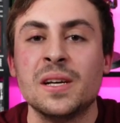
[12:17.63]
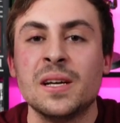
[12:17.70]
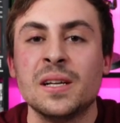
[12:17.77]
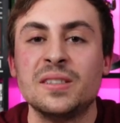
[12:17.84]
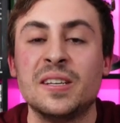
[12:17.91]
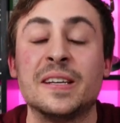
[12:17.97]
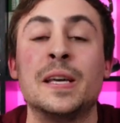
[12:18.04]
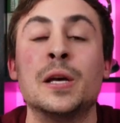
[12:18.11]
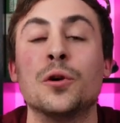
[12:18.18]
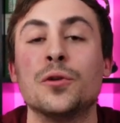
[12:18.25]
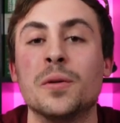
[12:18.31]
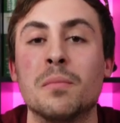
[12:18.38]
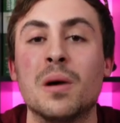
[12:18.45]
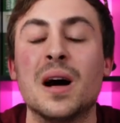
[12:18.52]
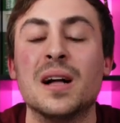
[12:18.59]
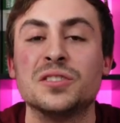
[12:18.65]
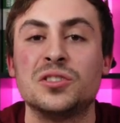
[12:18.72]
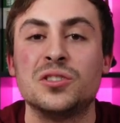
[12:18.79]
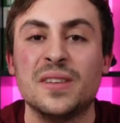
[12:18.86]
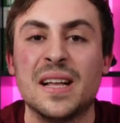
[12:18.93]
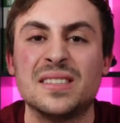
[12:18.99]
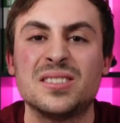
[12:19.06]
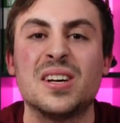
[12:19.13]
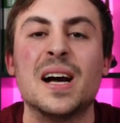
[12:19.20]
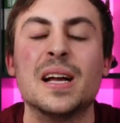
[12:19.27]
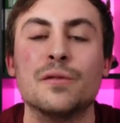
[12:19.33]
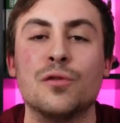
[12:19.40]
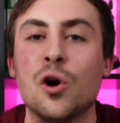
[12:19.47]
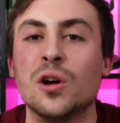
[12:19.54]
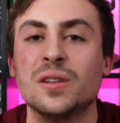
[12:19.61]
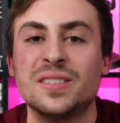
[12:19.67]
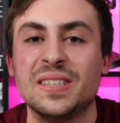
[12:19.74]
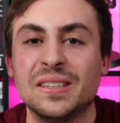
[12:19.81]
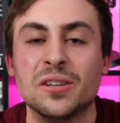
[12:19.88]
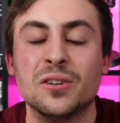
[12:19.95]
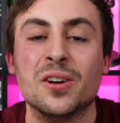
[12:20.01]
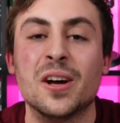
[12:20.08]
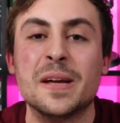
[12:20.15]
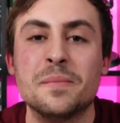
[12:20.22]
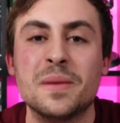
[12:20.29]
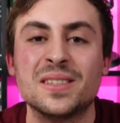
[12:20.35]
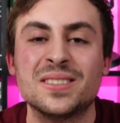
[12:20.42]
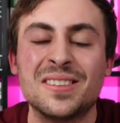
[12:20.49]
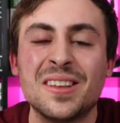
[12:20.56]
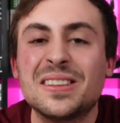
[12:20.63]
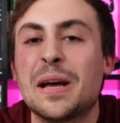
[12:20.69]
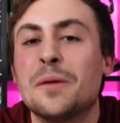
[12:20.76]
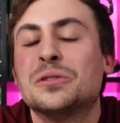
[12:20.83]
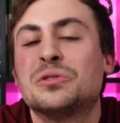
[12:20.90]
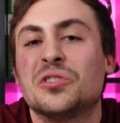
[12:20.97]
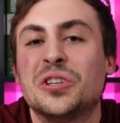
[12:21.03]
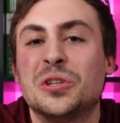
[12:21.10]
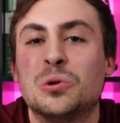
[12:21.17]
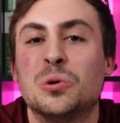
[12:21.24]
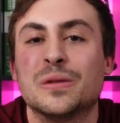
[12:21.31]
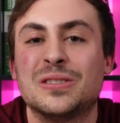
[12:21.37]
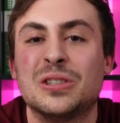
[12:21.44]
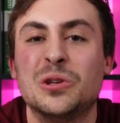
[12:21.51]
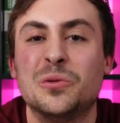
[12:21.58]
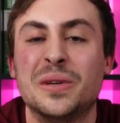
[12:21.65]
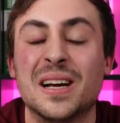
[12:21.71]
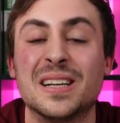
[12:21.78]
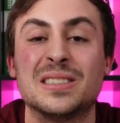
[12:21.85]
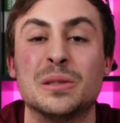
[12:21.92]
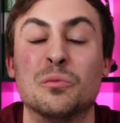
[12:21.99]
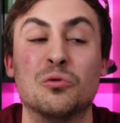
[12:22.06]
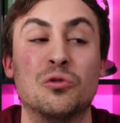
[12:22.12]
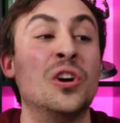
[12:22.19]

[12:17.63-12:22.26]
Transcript: to kill the monster that's kind of haunting their nightmares. I thought that was really cool too. We got some